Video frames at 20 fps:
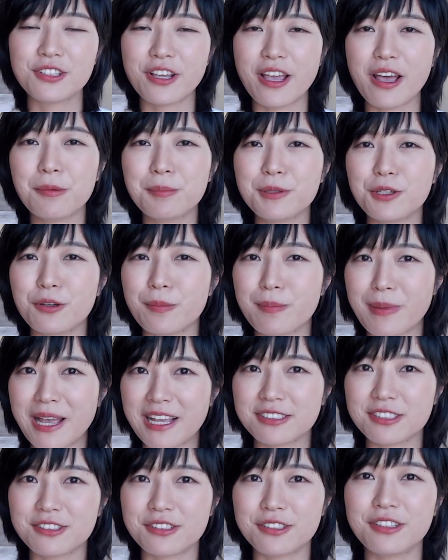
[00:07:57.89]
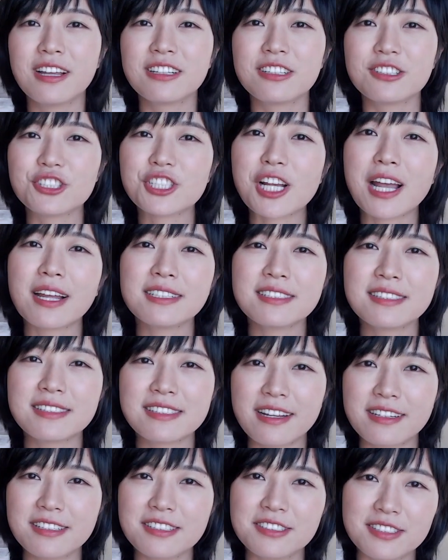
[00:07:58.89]
to help you master the Chinese
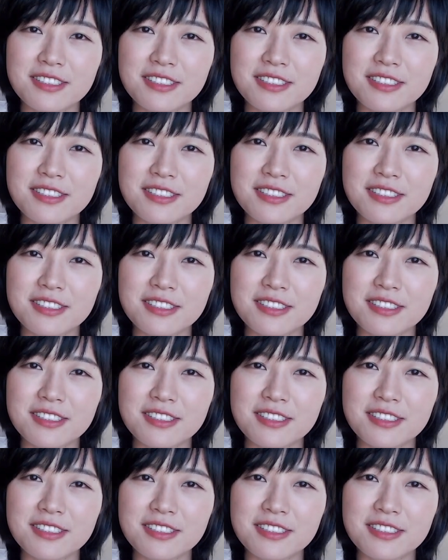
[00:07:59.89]
sentence